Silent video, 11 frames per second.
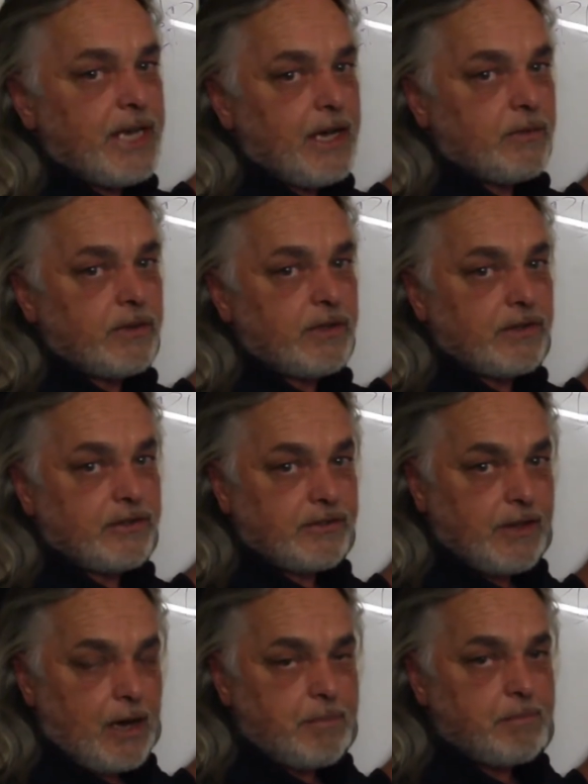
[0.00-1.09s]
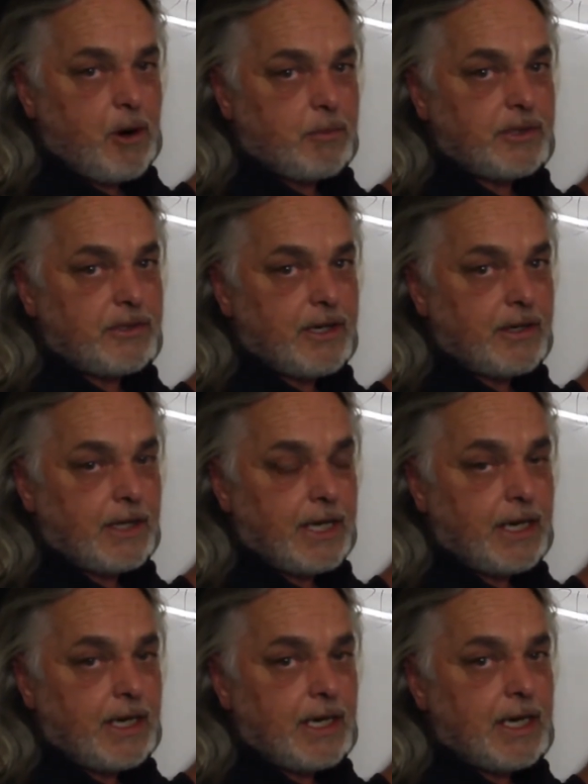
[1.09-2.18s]
down, stop
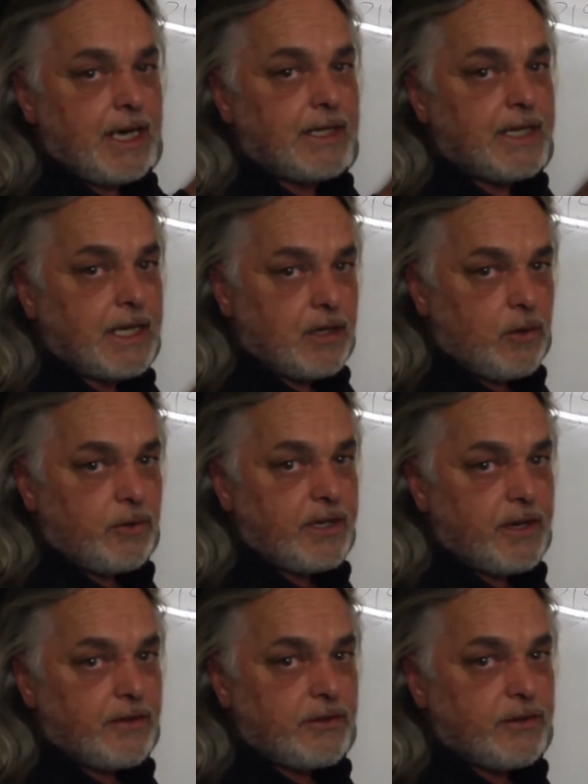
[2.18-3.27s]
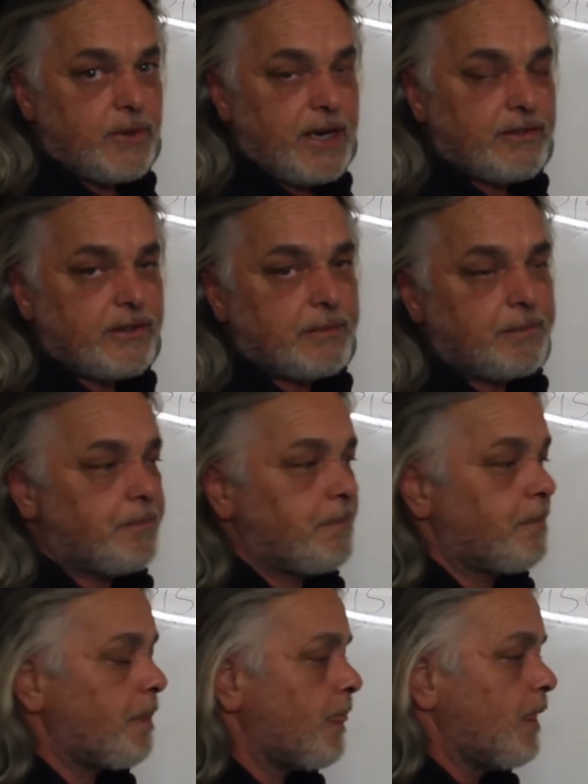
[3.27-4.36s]
momentarily, and then go the other direction.
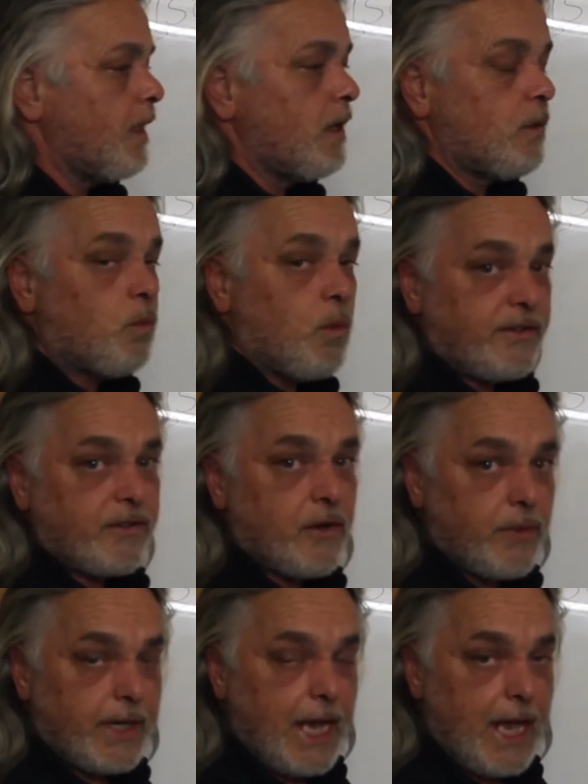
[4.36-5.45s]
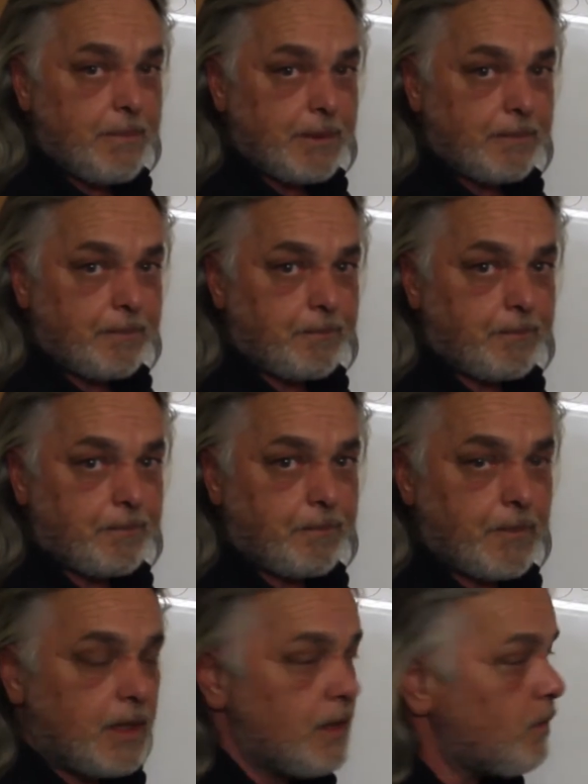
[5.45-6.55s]
What's going to happen?
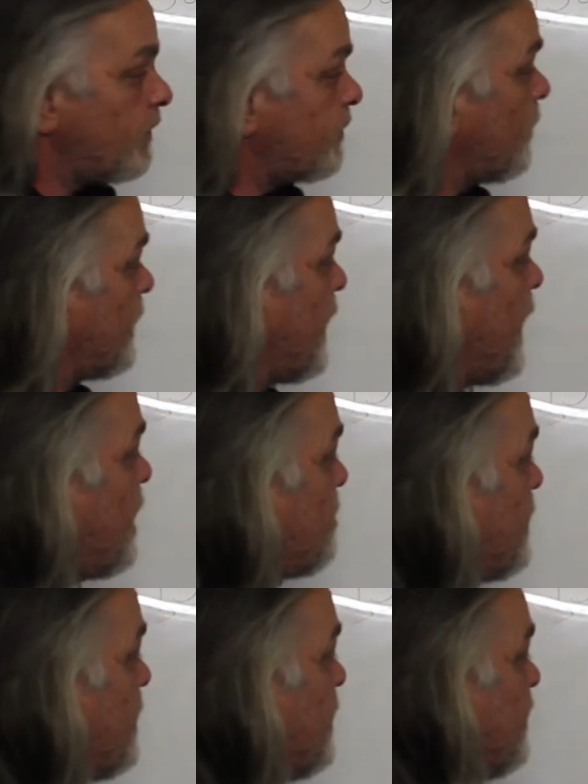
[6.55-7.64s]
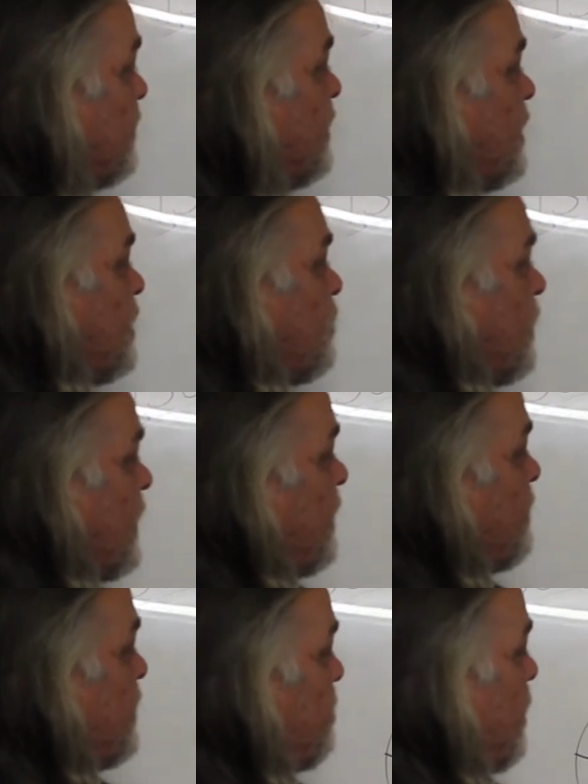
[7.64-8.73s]
What's going to happen is
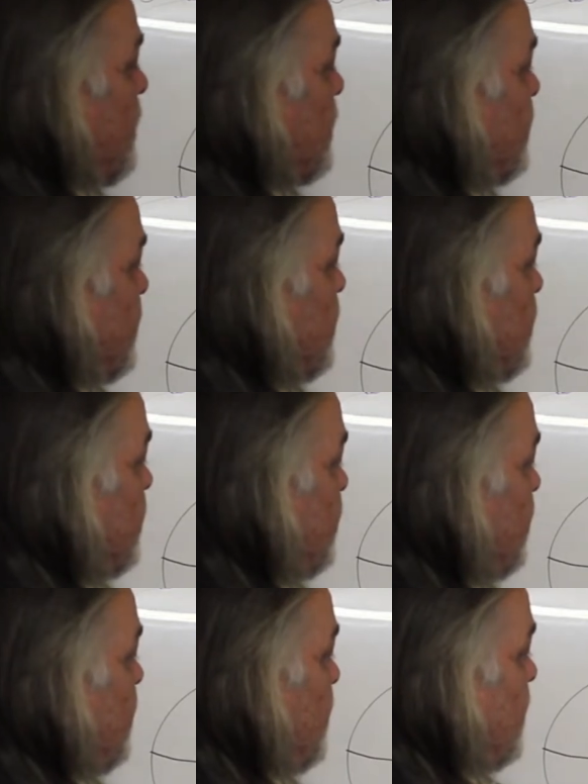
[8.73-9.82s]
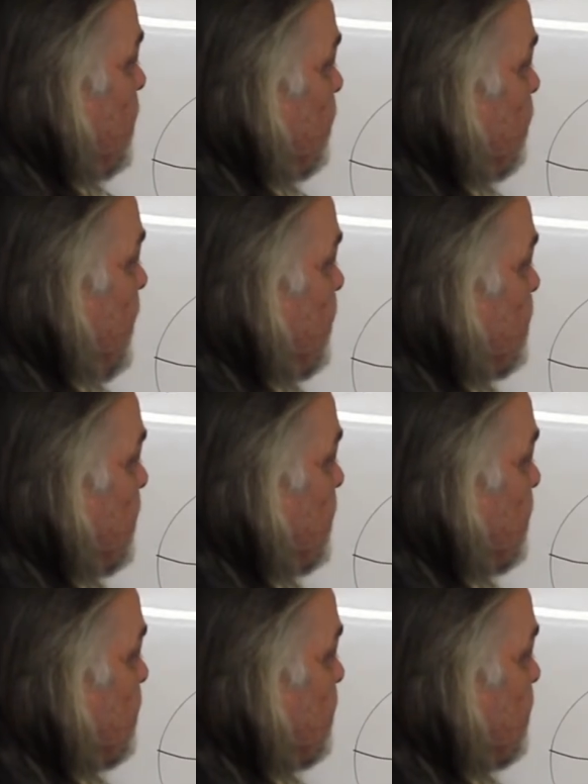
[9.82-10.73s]
whatever part of the Earth is facing the